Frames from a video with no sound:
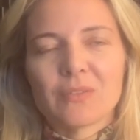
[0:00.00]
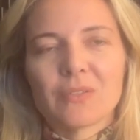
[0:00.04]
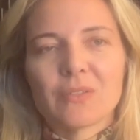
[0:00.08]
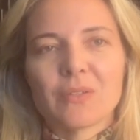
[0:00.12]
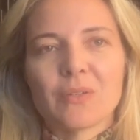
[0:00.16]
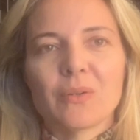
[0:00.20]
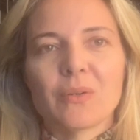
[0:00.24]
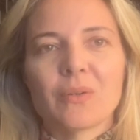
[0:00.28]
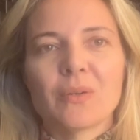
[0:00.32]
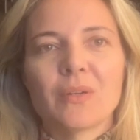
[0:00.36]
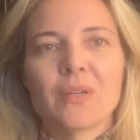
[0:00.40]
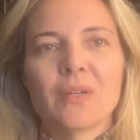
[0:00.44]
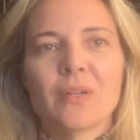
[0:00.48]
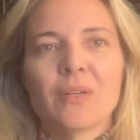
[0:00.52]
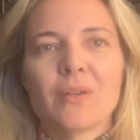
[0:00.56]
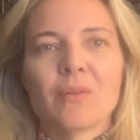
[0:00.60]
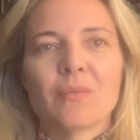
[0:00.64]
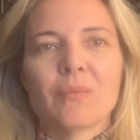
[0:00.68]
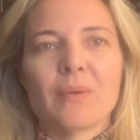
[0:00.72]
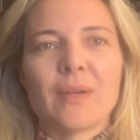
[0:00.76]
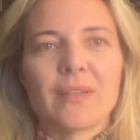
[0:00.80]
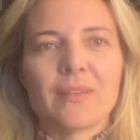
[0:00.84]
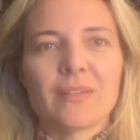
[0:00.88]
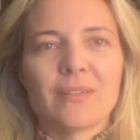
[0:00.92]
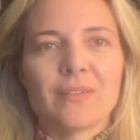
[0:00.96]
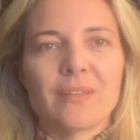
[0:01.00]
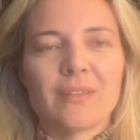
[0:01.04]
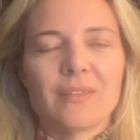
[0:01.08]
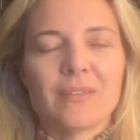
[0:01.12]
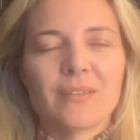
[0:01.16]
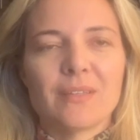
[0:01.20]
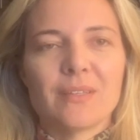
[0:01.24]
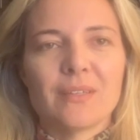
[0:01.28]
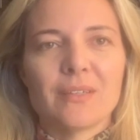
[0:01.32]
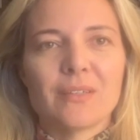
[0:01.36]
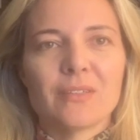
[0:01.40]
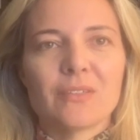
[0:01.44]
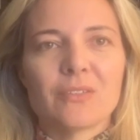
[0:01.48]
So rather than
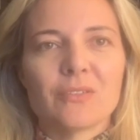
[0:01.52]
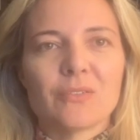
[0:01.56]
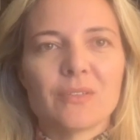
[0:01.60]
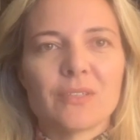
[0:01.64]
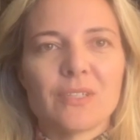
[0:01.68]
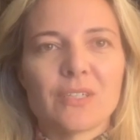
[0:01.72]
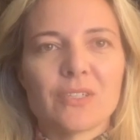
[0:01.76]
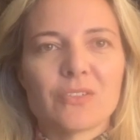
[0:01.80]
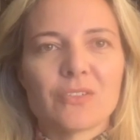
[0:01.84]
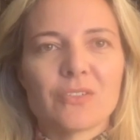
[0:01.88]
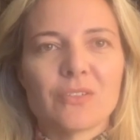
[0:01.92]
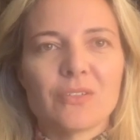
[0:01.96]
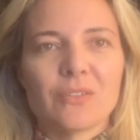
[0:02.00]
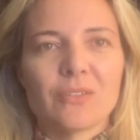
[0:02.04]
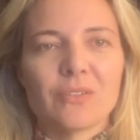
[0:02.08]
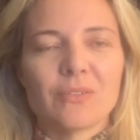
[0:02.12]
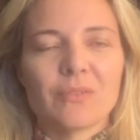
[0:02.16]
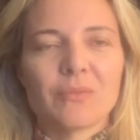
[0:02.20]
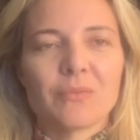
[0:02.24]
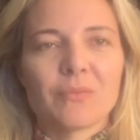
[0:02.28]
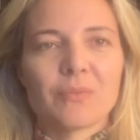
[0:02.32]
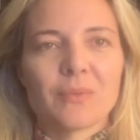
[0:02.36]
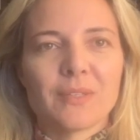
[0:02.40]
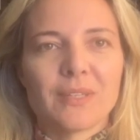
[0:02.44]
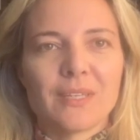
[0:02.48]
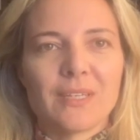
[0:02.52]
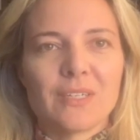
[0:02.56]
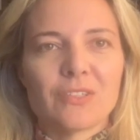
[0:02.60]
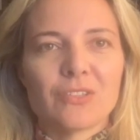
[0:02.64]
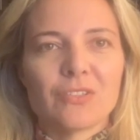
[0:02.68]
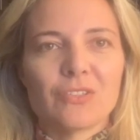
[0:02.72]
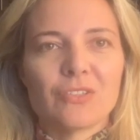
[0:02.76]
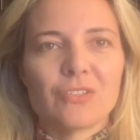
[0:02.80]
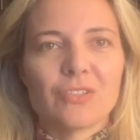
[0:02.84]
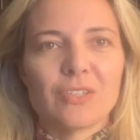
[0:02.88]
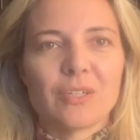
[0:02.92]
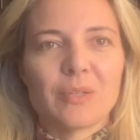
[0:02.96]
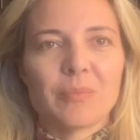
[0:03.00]
the traditional
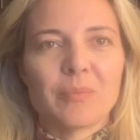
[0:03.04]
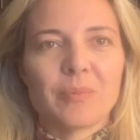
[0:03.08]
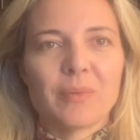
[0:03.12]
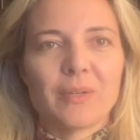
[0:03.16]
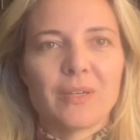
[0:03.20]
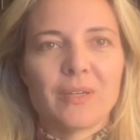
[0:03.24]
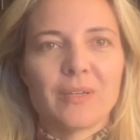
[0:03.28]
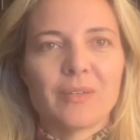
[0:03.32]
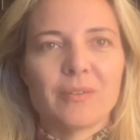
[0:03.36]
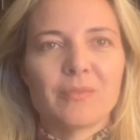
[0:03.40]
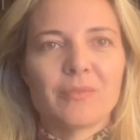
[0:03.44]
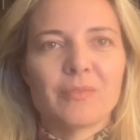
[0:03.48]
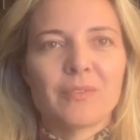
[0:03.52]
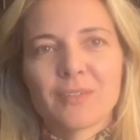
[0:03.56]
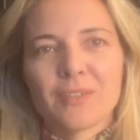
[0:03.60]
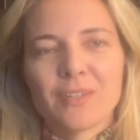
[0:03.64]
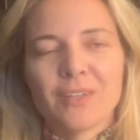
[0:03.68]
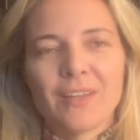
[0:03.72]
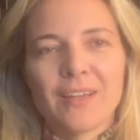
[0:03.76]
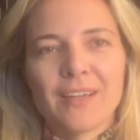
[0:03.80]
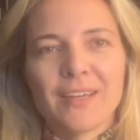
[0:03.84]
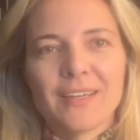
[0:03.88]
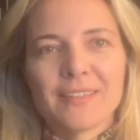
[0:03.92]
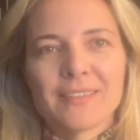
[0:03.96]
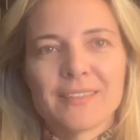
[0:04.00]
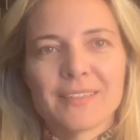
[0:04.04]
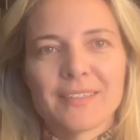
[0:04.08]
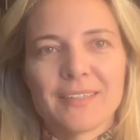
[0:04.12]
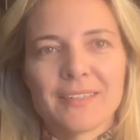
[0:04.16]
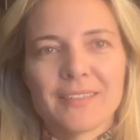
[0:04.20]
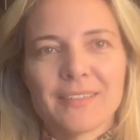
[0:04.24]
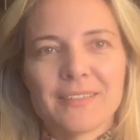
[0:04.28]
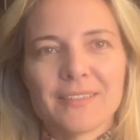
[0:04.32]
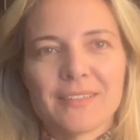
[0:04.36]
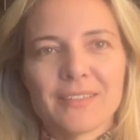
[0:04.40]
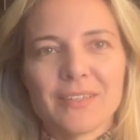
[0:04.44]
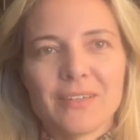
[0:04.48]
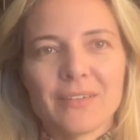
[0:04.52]
relationship of client and
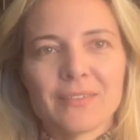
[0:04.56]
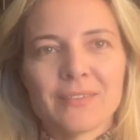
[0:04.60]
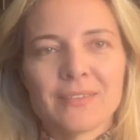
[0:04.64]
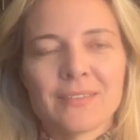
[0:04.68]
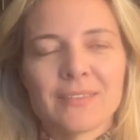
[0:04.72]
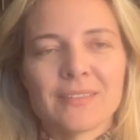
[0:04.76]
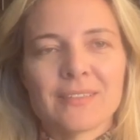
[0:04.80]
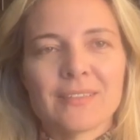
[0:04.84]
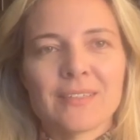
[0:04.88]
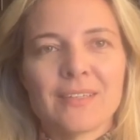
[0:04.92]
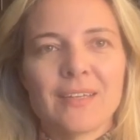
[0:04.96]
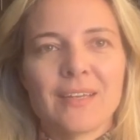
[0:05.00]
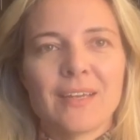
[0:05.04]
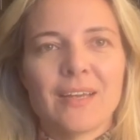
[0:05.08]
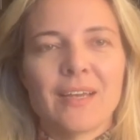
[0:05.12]
consultant,